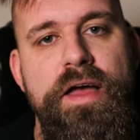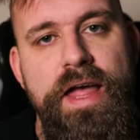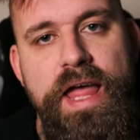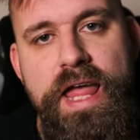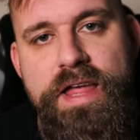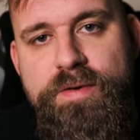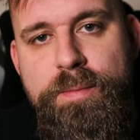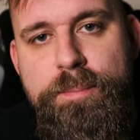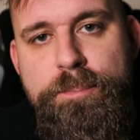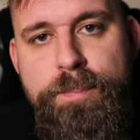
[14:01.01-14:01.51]

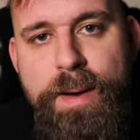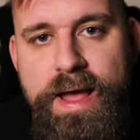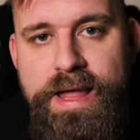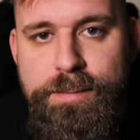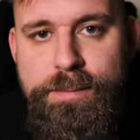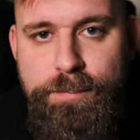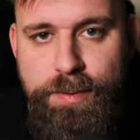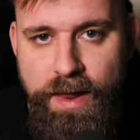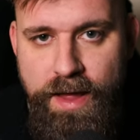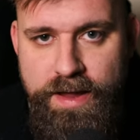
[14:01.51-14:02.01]
Even
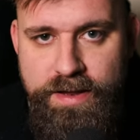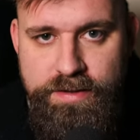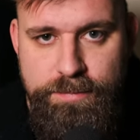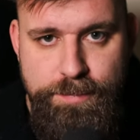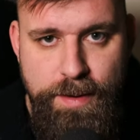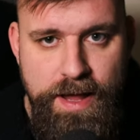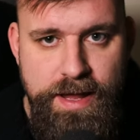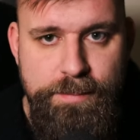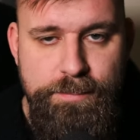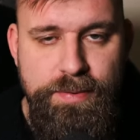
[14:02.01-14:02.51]
Bane Blades
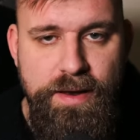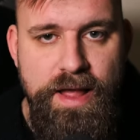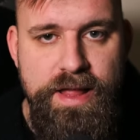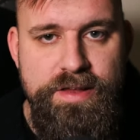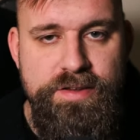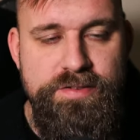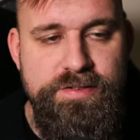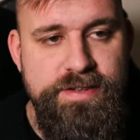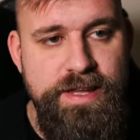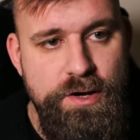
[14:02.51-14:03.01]

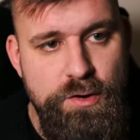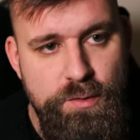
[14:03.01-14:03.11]
still